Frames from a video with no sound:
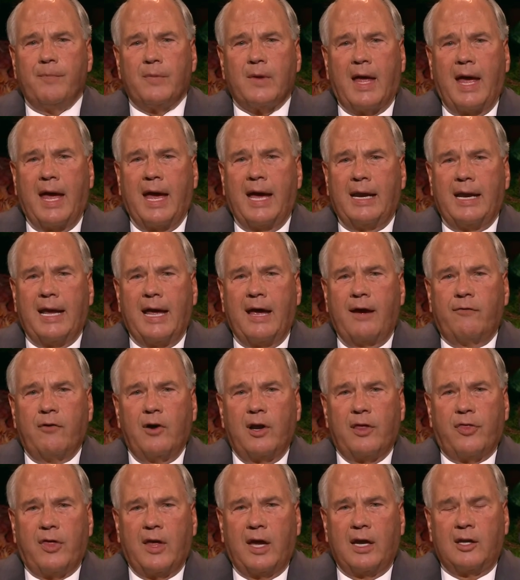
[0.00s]
and
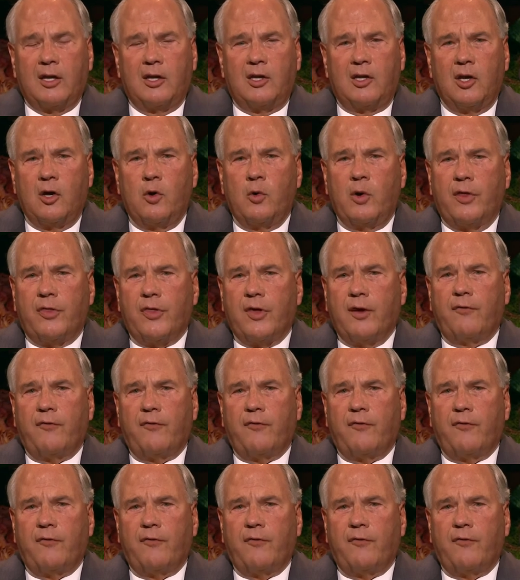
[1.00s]
everything to do with the